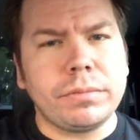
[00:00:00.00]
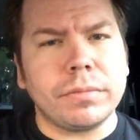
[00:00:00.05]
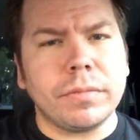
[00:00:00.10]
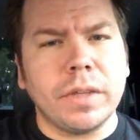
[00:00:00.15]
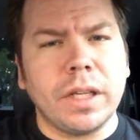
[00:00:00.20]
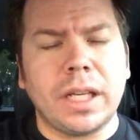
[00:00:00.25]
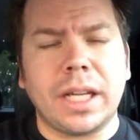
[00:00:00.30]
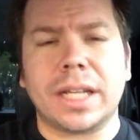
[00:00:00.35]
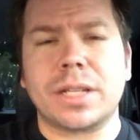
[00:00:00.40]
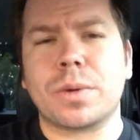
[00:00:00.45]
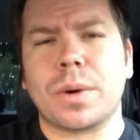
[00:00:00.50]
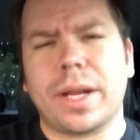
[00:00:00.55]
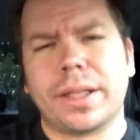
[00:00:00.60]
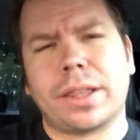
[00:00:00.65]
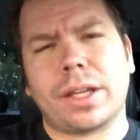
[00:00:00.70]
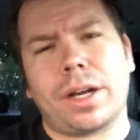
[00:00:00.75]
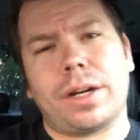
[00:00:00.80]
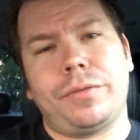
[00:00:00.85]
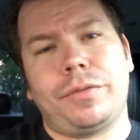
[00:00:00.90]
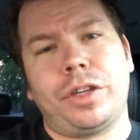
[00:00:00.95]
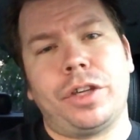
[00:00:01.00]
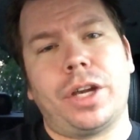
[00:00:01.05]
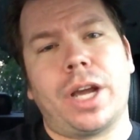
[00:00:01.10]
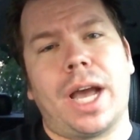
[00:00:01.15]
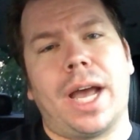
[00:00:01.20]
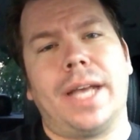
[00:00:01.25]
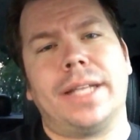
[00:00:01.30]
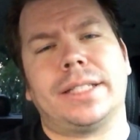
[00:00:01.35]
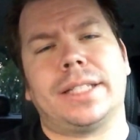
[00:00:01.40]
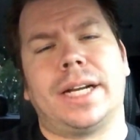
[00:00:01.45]
And that's why I thought of you
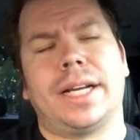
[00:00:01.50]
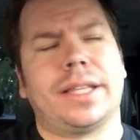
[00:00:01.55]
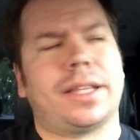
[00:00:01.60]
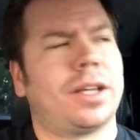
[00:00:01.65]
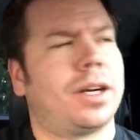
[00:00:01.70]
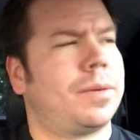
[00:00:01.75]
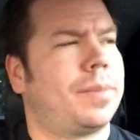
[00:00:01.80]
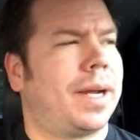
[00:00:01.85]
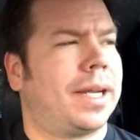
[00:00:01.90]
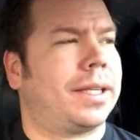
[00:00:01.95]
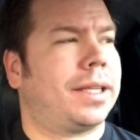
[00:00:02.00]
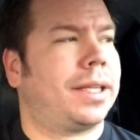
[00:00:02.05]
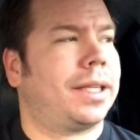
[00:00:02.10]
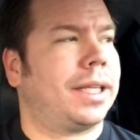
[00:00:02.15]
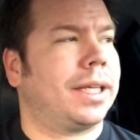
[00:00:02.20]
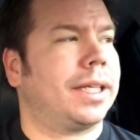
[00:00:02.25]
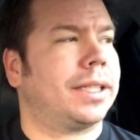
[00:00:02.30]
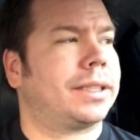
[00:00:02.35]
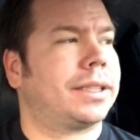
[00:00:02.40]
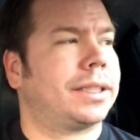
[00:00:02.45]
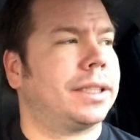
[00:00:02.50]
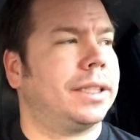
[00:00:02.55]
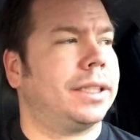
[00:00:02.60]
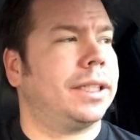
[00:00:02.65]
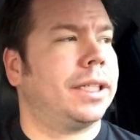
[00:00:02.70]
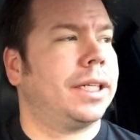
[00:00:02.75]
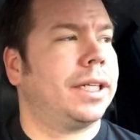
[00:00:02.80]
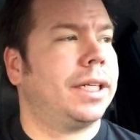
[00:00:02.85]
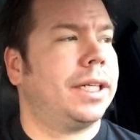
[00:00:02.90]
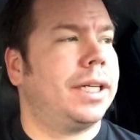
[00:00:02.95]
guys, and I thought about this and
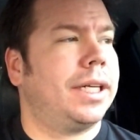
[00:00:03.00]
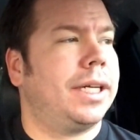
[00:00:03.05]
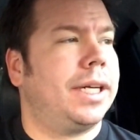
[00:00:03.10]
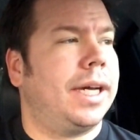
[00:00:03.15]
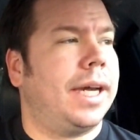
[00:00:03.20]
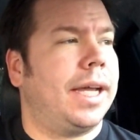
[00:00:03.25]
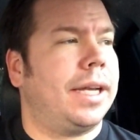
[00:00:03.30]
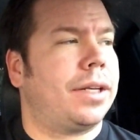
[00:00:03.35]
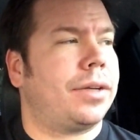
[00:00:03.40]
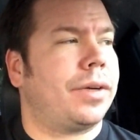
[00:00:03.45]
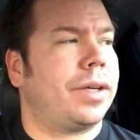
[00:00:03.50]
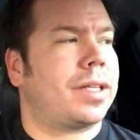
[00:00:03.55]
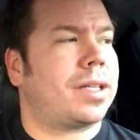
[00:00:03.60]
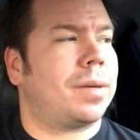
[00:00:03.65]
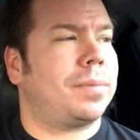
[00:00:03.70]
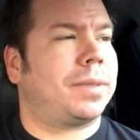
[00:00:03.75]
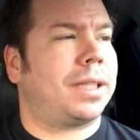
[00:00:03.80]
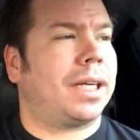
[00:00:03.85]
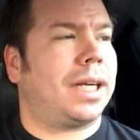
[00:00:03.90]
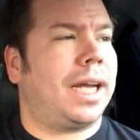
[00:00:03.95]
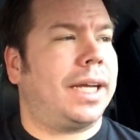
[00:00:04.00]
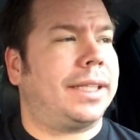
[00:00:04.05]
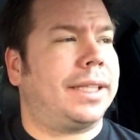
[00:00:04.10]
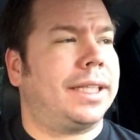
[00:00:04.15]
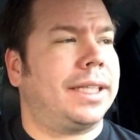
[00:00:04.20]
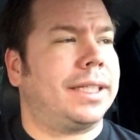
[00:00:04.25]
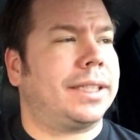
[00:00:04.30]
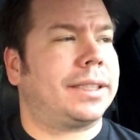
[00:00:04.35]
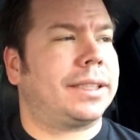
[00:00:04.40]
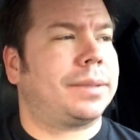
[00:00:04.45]
doing something like
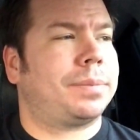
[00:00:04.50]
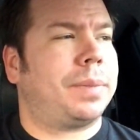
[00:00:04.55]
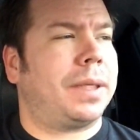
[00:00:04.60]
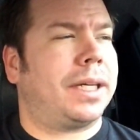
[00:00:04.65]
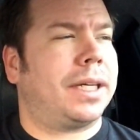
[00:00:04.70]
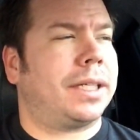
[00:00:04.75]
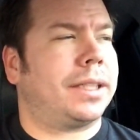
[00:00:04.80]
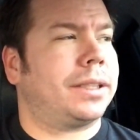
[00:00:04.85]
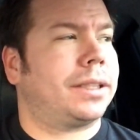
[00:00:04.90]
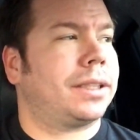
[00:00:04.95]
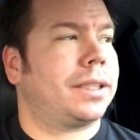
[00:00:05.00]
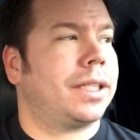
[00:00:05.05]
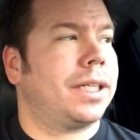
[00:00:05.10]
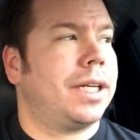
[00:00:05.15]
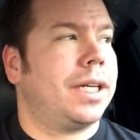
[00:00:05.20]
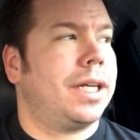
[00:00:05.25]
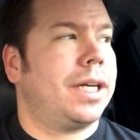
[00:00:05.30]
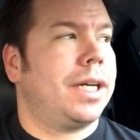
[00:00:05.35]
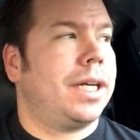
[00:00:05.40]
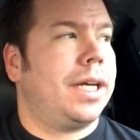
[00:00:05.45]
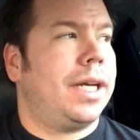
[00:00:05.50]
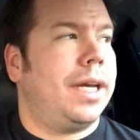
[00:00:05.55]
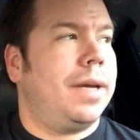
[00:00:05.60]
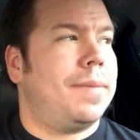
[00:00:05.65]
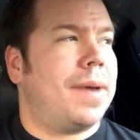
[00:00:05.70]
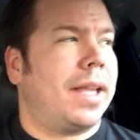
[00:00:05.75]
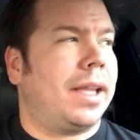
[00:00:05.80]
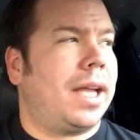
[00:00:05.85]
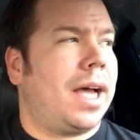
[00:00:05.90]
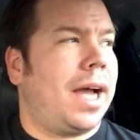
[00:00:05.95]
this, because in
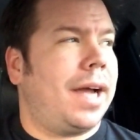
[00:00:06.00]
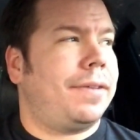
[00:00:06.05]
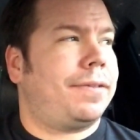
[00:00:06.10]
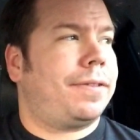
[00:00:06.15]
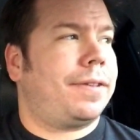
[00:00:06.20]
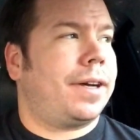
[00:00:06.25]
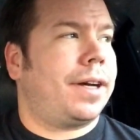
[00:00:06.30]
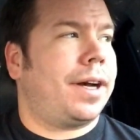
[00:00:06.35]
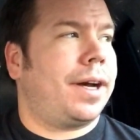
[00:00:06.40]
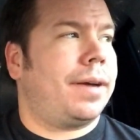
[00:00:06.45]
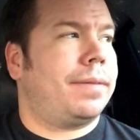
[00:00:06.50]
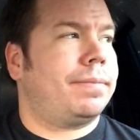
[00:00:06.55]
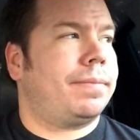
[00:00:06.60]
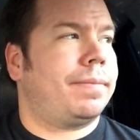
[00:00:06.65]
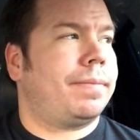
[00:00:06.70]
my life, a